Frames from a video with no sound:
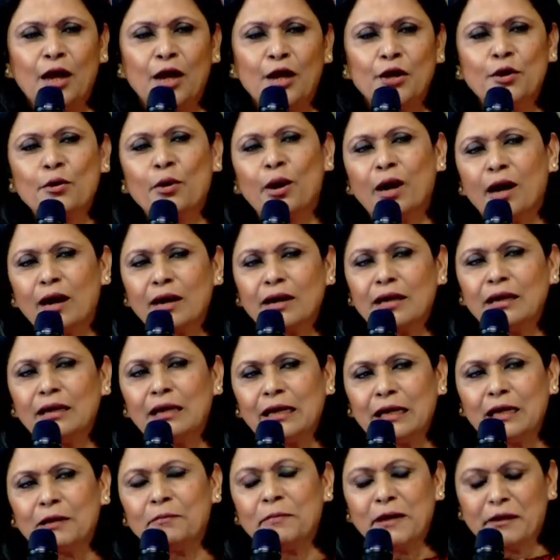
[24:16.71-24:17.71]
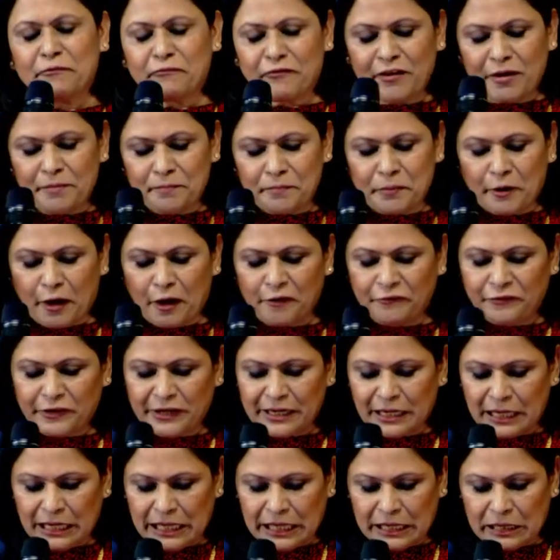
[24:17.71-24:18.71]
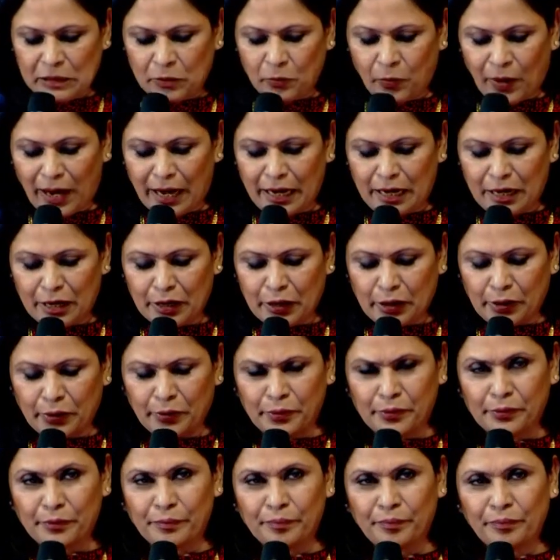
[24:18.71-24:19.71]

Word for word: You heard a little bit from Prophet a little while ago.